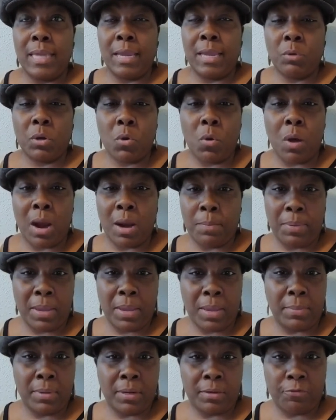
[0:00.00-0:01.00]
require
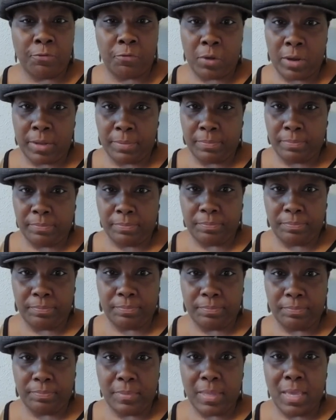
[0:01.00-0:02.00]
payment up front.
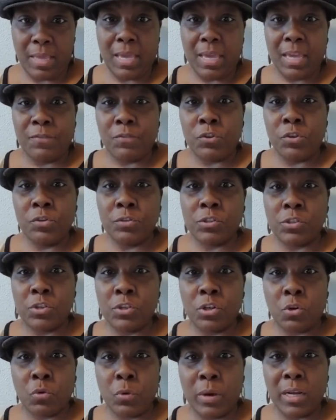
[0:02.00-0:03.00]
If you're
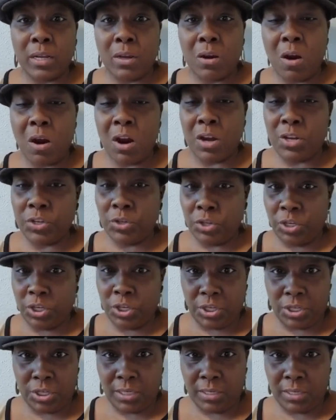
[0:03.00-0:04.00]
using your credit card, you're
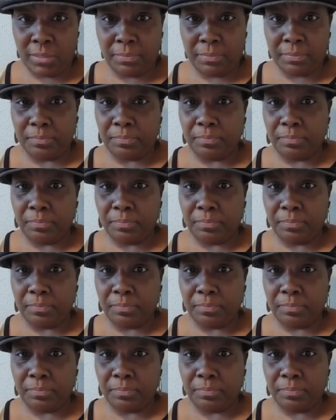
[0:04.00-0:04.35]
good.